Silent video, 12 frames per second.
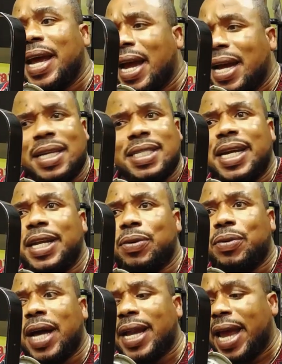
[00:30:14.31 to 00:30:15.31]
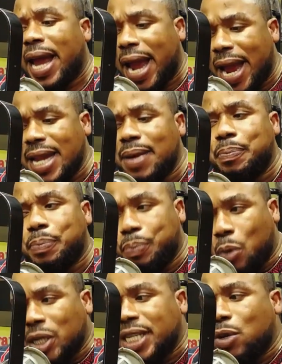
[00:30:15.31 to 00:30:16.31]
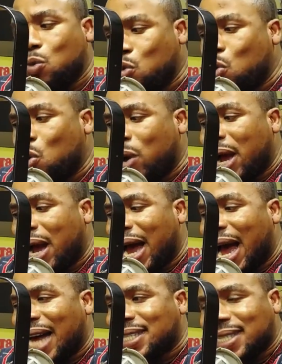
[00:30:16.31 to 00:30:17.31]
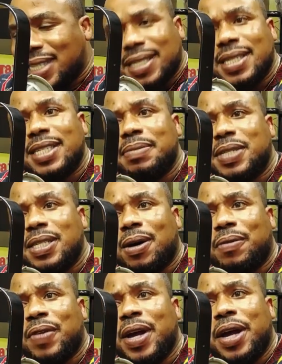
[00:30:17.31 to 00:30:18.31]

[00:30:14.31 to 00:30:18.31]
And I tell you that anybody who assesses himself,